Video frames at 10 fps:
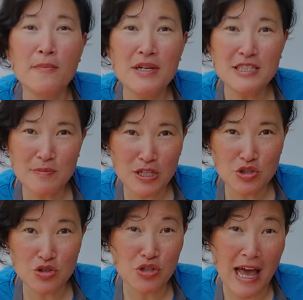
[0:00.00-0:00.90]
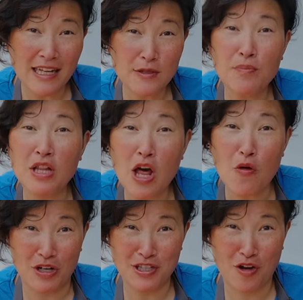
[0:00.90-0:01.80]
please make sure to add them
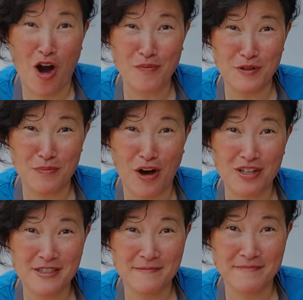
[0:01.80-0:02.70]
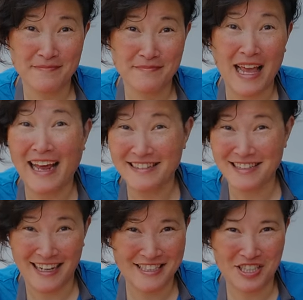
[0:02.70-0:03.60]
below in the comment box.
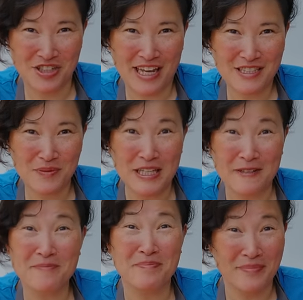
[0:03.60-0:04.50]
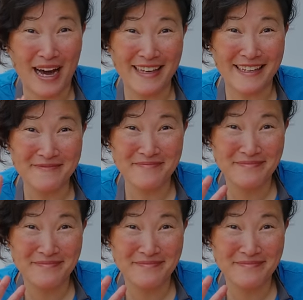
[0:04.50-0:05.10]
And I see you next week. Bye.